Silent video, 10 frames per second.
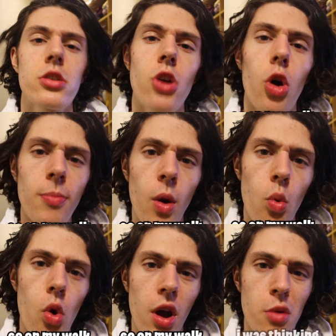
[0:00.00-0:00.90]
So on my
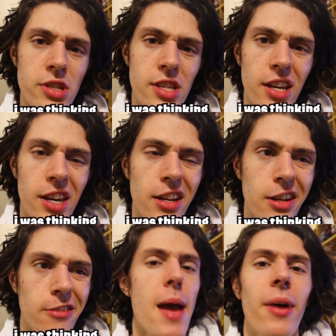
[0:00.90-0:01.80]
walk, I was
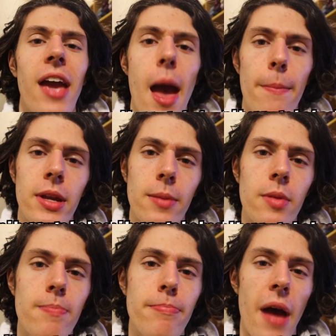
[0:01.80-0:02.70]
thinking, am I happy to
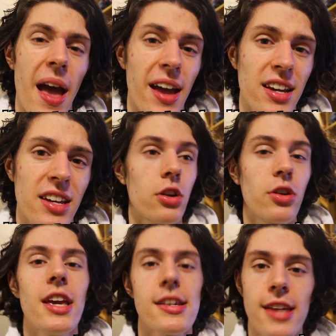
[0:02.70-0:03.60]
be back? You know,
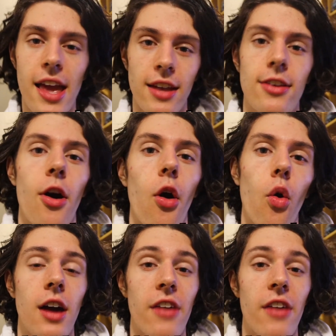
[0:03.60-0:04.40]
yes and no.